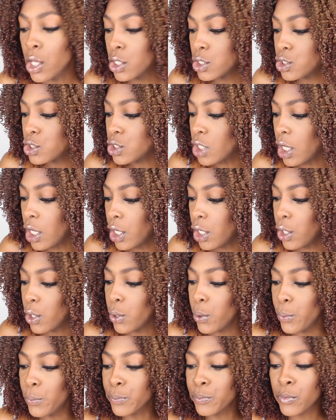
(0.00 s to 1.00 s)

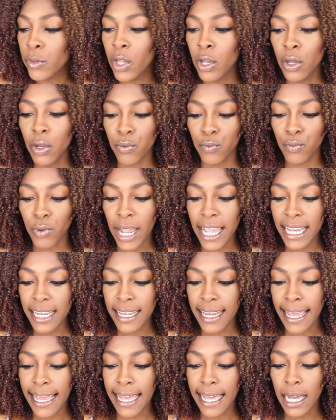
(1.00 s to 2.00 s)
So right
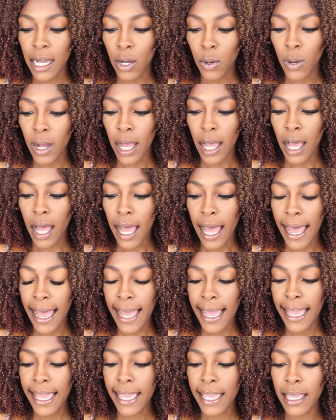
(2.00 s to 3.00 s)
now
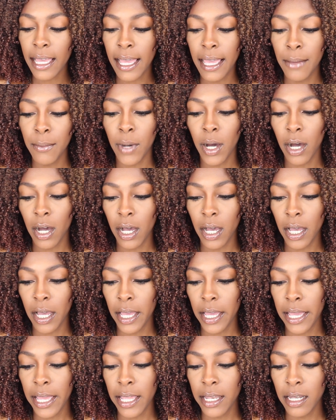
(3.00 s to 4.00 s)
I am
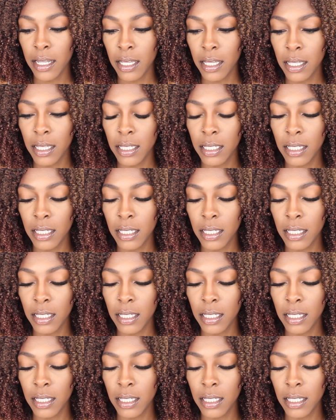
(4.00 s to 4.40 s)
on,